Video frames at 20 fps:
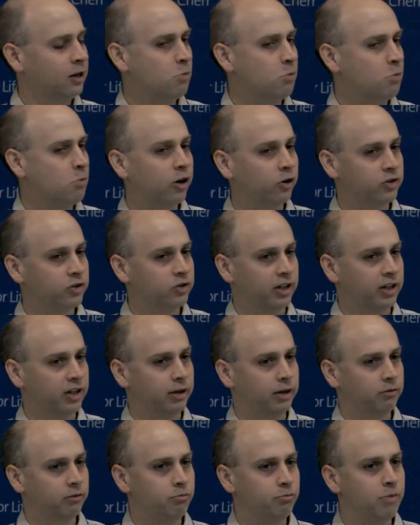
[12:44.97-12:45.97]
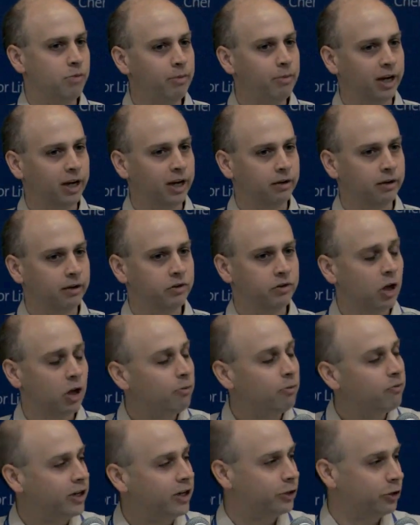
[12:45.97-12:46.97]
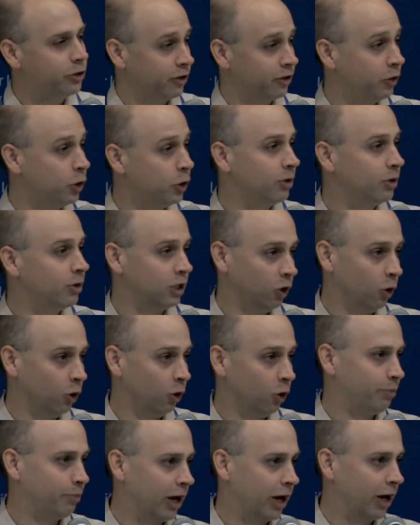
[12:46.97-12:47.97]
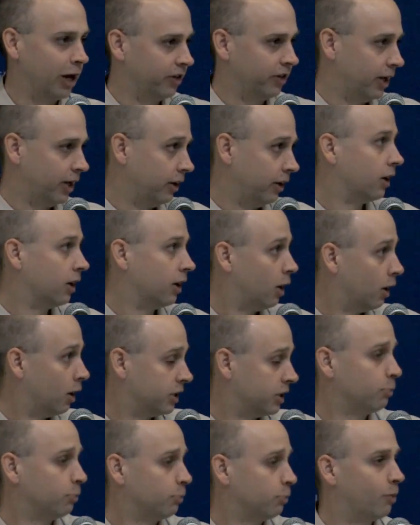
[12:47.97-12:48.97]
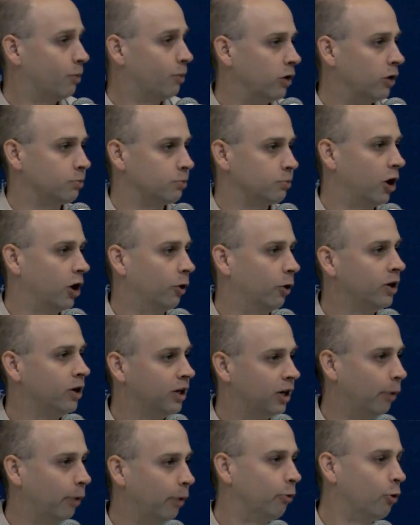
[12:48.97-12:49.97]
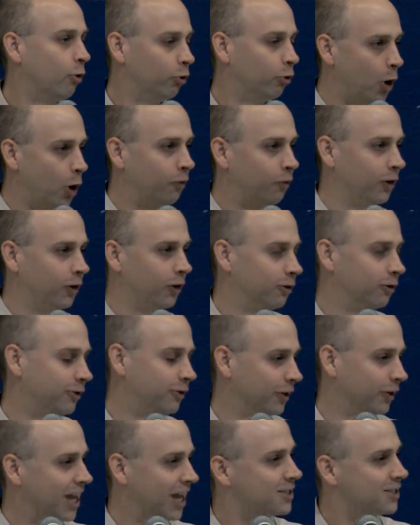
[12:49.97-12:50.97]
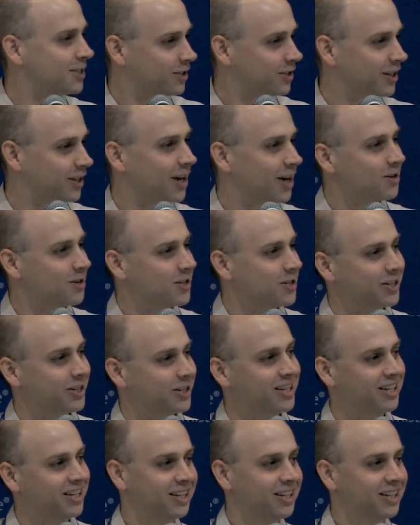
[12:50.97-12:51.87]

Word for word: models that mimic some features of humans a little bit better than a simple mouse model. We'll hopefully reveal the answer to that question.